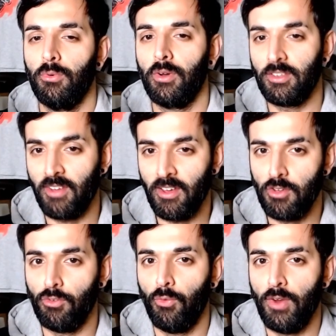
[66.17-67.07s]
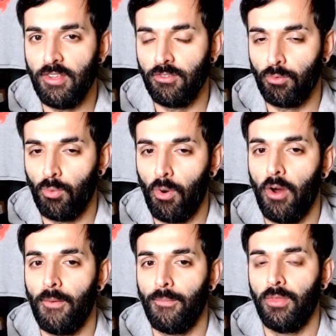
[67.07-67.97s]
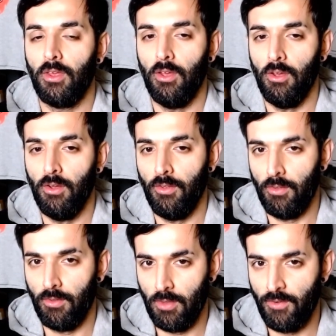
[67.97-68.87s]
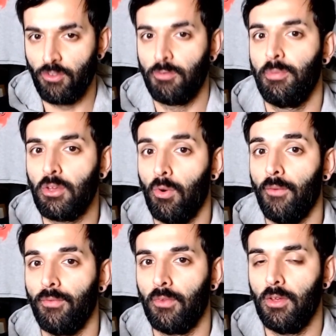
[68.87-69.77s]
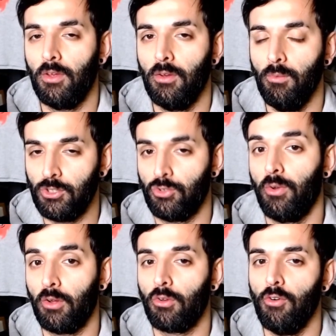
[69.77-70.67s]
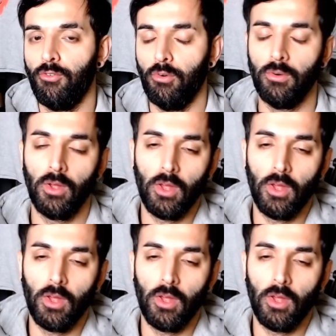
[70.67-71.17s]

I'm going to tell you the reasons why, if I was to pick one, which one I'd go for.